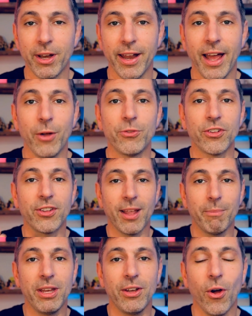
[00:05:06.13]
now, just let
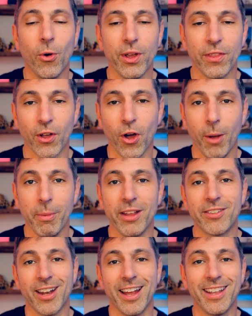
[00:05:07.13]
me know in the comments
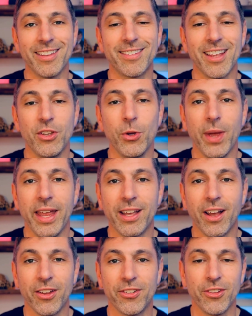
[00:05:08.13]
and I can send you a
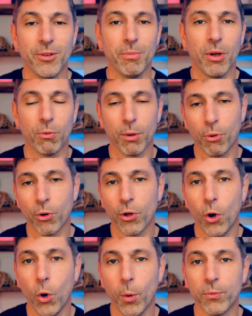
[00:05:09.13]
custom report of
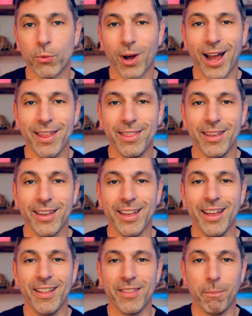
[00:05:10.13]
homes where I think
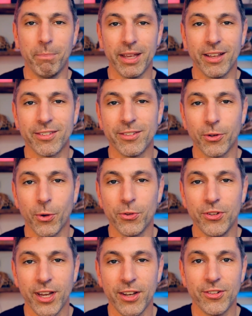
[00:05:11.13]
the biggest
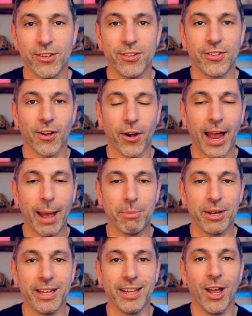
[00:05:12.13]
negotiations are
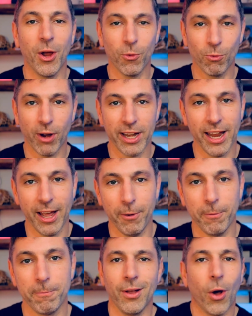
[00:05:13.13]
happening right now.
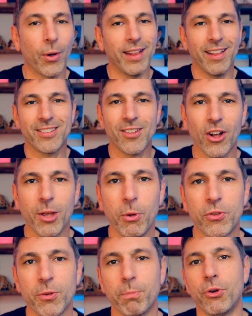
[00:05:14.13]
Okay, let's talk about
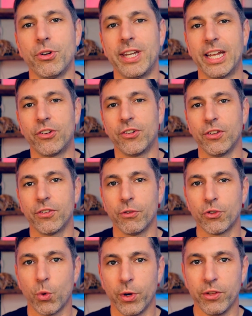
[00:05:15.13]
some predictions for
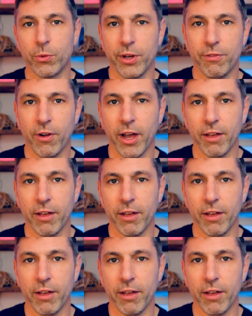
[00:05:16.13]
2025.